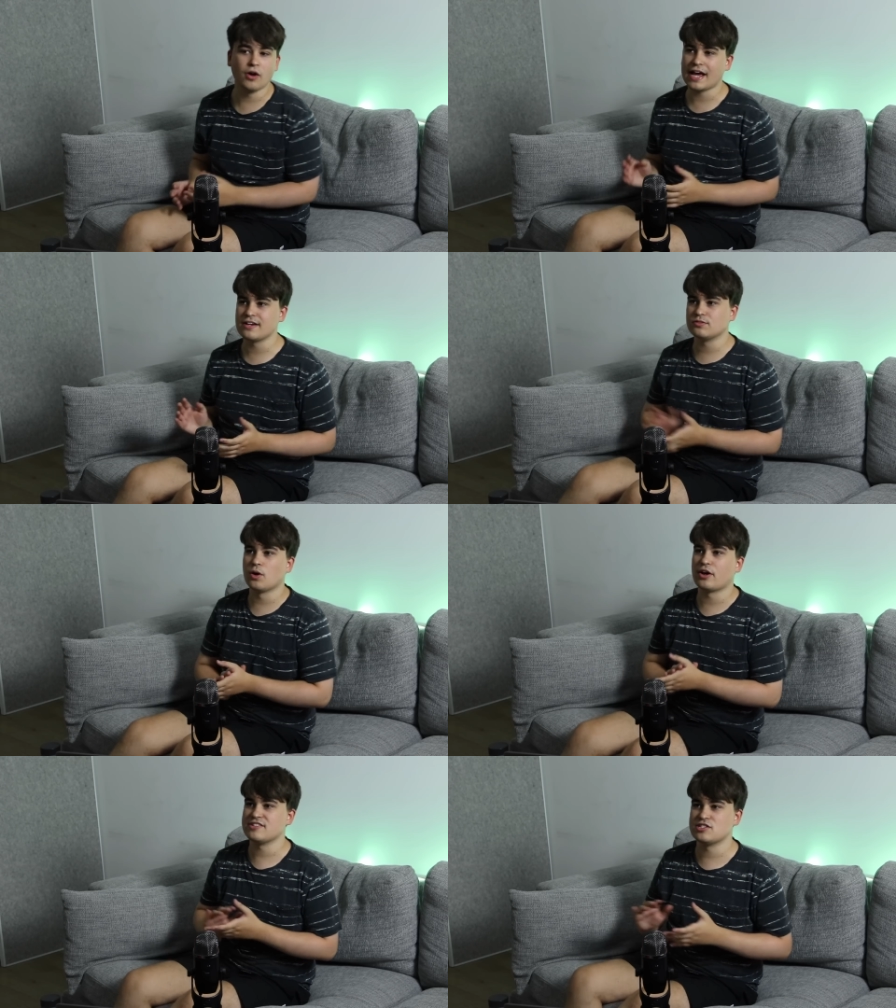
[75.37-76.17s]
okay,
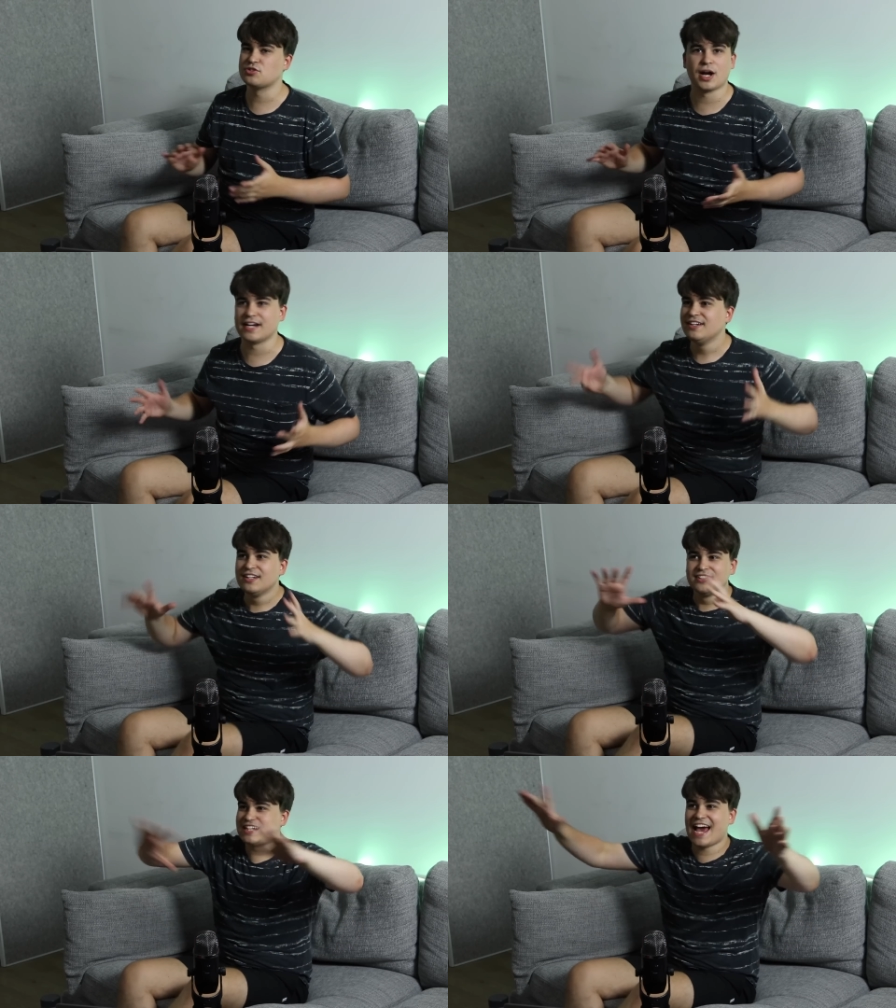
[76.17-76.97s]
okay, this is great.
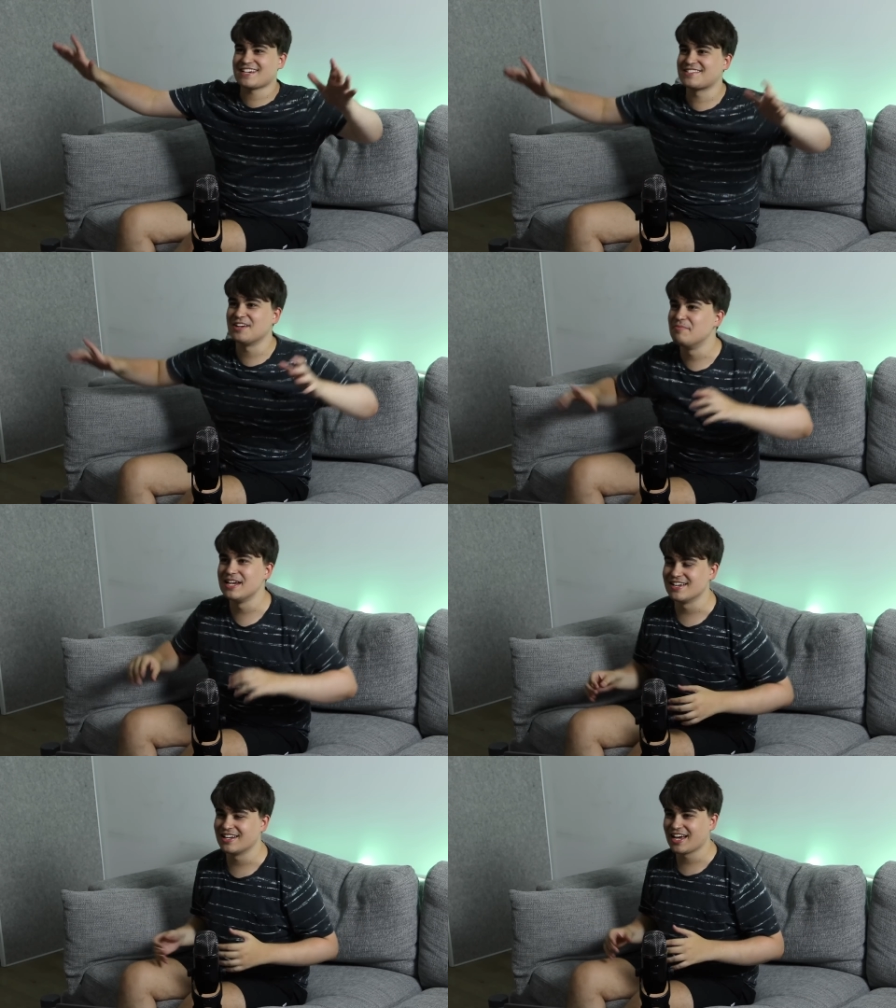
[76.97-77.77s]
Text
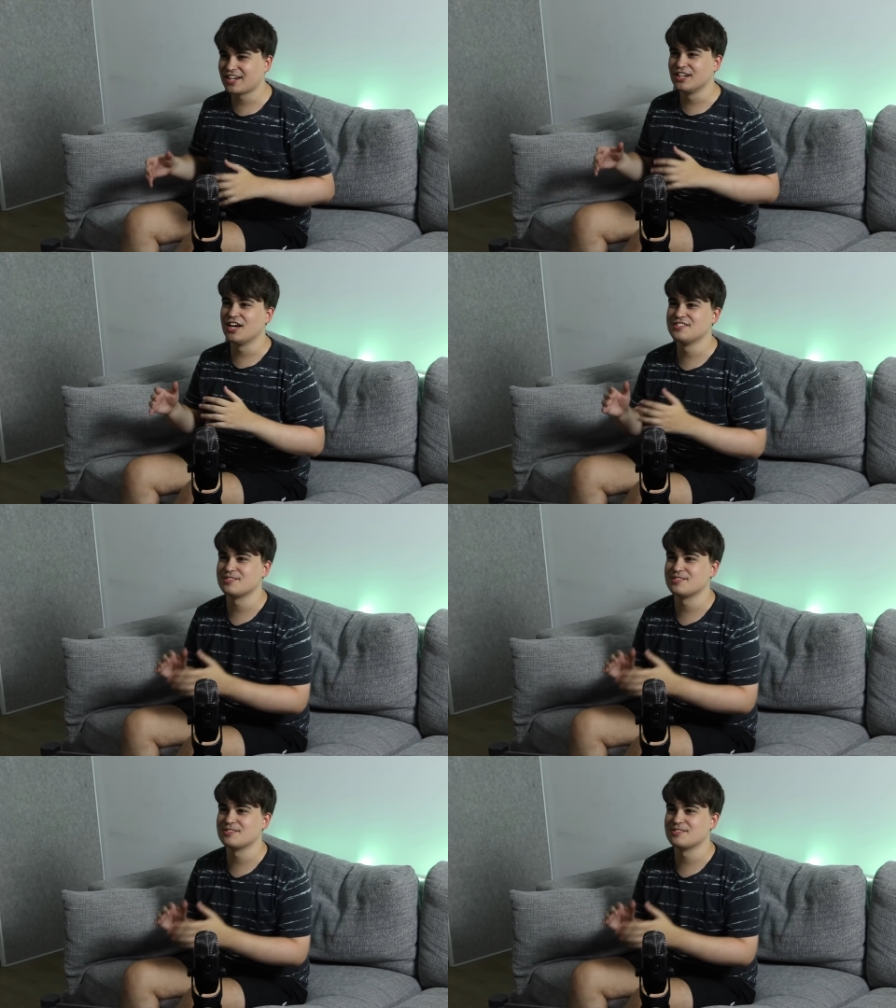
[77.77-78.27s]
immediately, I can learn